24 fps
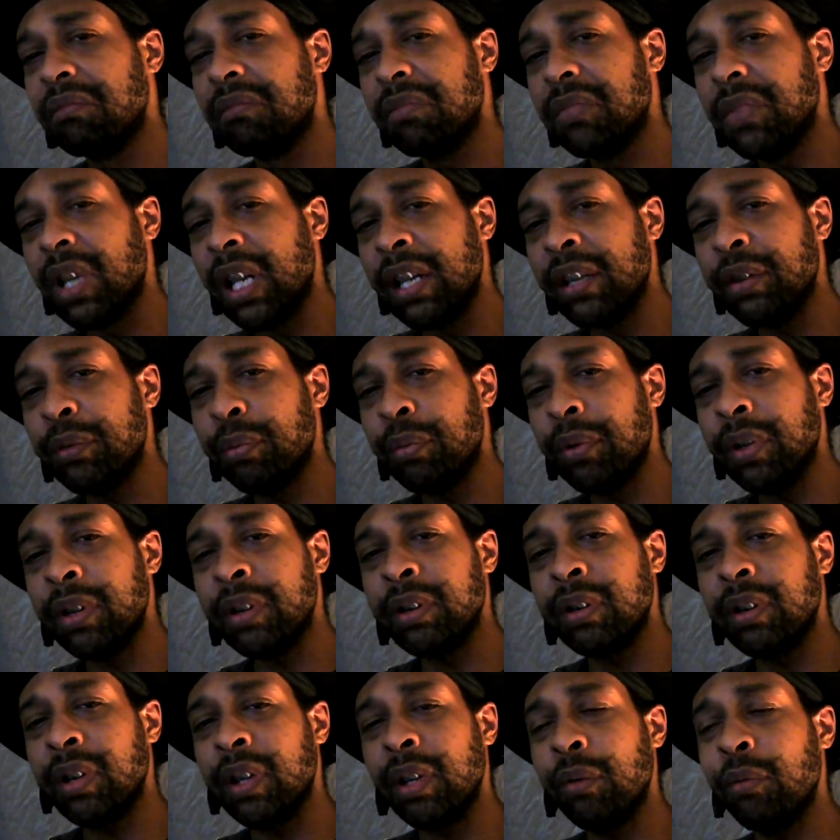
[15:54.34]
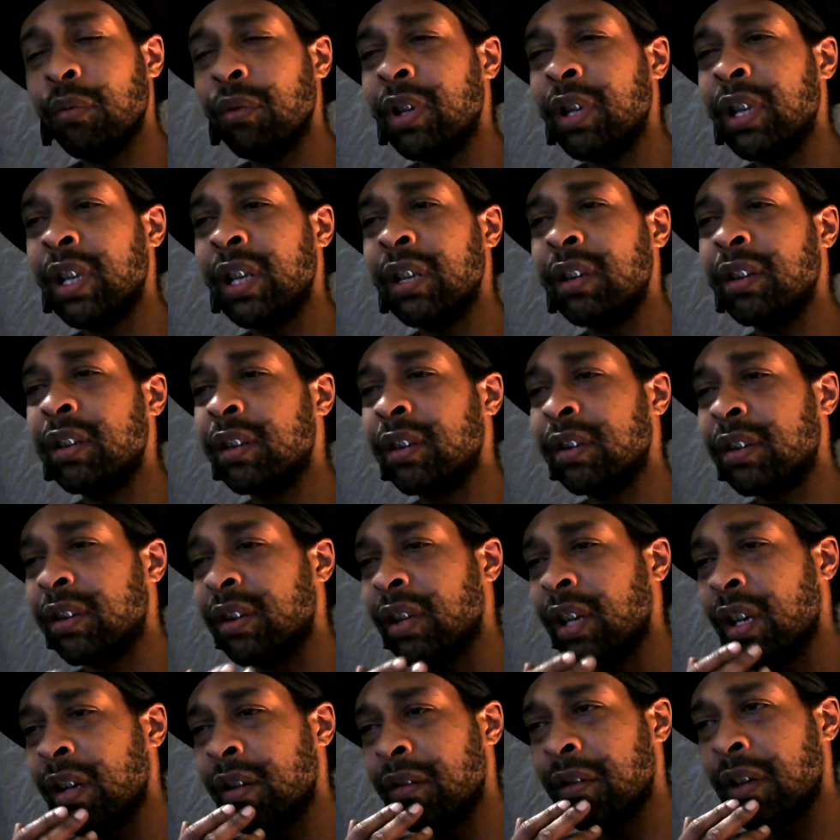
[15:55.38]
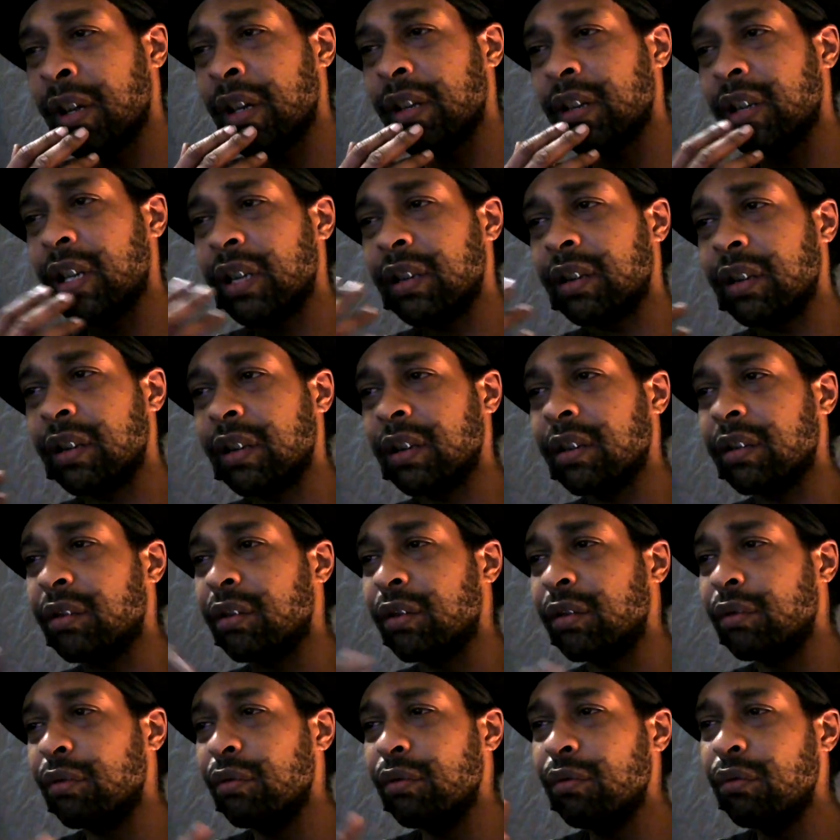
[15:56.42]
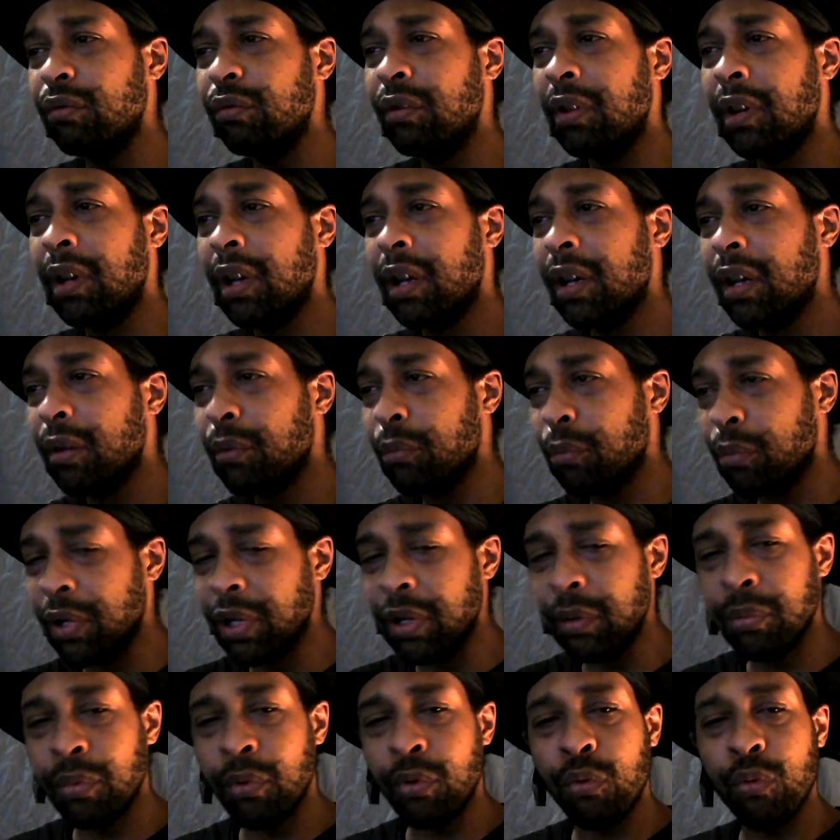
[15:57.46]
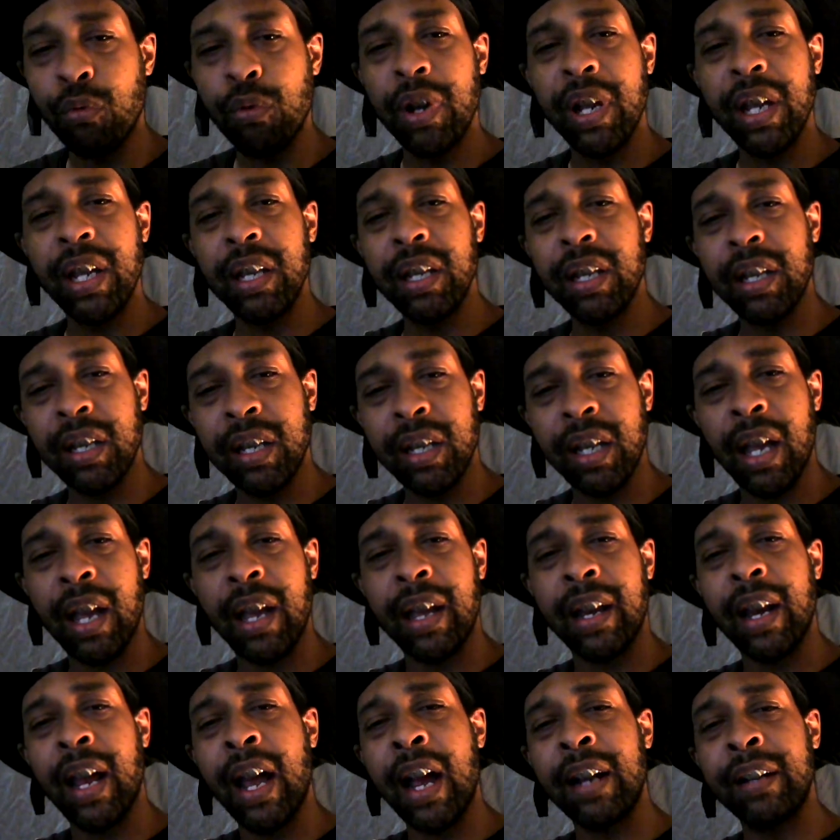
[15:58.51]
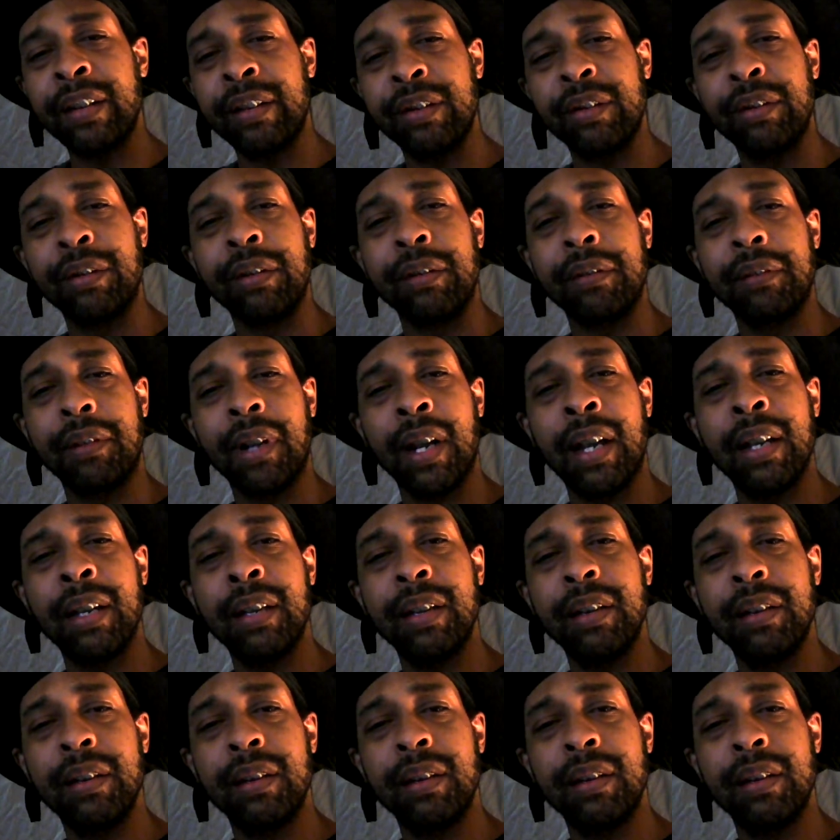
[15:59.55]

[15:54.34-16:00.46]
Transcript: That's basically what they just said, right? Like the two people went and got oxygen, right?